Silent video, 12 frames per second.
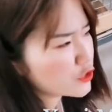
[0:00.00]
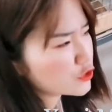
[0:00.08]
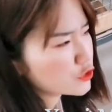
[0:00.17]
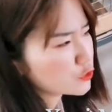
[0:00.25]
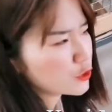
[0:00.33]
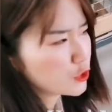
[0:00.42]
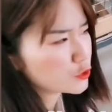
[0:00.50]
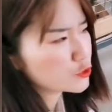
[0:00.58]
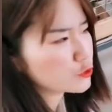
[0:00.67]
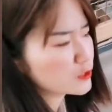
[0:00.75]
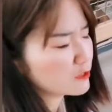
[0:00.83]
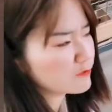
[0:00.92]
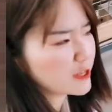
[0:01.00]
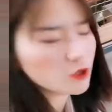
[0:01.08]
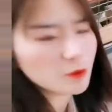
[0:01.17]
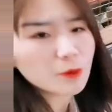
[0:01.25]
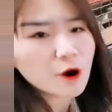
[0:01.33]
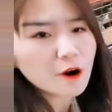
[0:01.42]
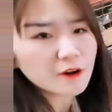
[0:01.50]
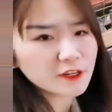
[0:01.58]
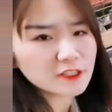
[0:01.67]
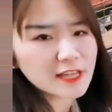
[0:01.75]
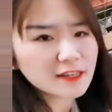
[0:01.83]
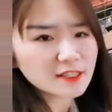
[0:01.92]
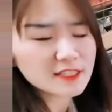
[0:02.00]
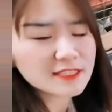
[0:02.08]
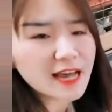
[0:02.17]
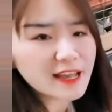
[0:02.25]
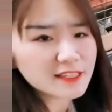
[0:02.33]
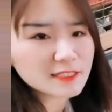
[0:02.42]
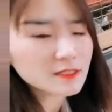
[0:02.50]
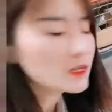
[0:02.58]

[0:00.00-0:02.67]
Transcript: to control the fellow particle size.